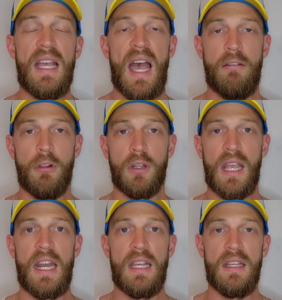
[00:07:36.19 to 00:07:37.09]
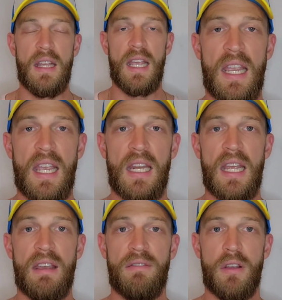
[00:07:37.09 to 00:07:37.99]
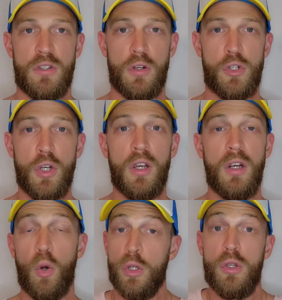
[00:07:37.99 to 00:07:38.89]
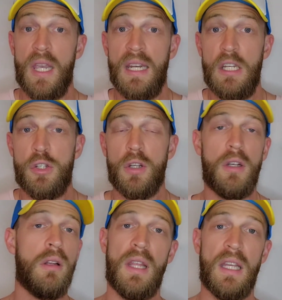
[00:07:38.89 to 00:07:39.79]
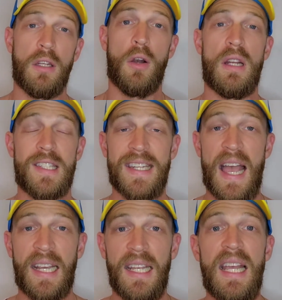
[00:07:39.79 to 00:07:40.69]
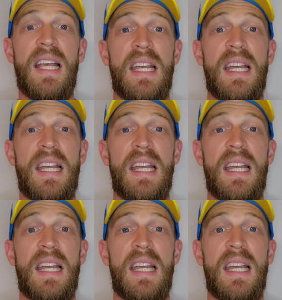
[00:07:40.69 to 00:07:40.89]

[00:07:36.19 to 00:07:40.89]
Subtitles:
have a look at it, and if there's no sugar or you can't eat sugar, then go ahead and snag it.